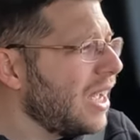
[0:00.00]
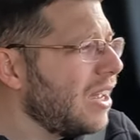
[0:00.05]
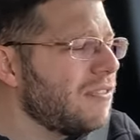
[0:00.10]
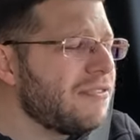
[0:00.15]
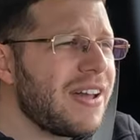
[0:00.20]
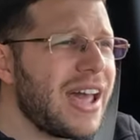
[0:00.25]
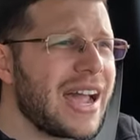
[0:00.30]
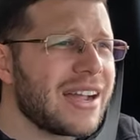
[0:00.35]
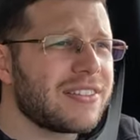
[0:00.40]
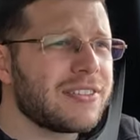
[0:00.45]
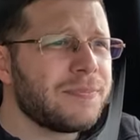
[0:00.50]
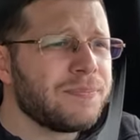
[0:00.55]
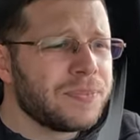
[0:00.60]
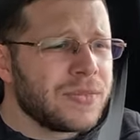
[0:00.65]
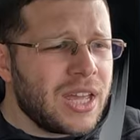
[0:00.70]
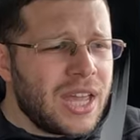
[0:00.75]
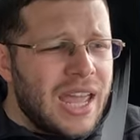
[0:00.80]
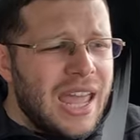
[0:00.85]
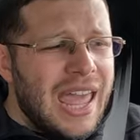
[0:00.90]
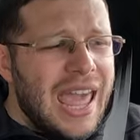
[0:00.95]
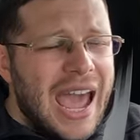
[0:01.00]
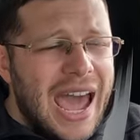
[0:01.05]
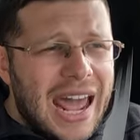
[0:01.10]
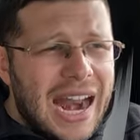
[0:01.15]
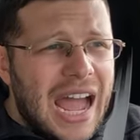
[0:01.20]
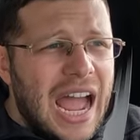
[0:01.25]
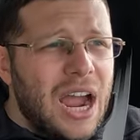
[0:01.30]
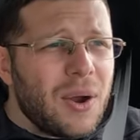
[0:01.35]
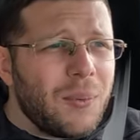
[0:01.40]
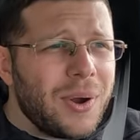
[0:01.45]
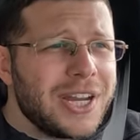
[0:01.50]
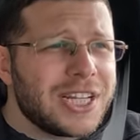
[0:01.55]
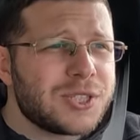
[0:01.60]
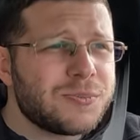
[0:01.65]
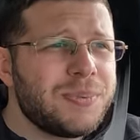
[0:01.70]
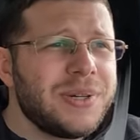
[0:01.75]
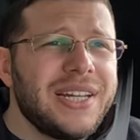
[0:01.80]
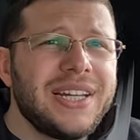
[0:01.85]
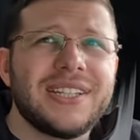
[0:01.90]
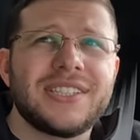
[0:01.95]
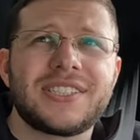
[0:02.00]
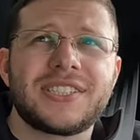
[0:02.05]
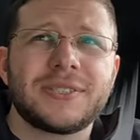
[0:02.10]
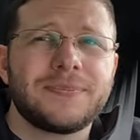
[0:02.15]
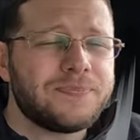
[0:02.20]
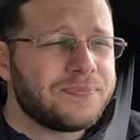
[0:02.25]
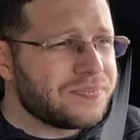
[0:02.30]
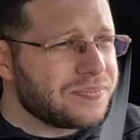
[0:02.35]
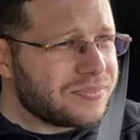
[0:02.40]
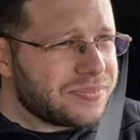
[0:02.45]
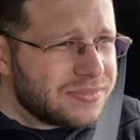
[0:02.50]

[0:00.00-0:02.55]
In fact, at highway speeds,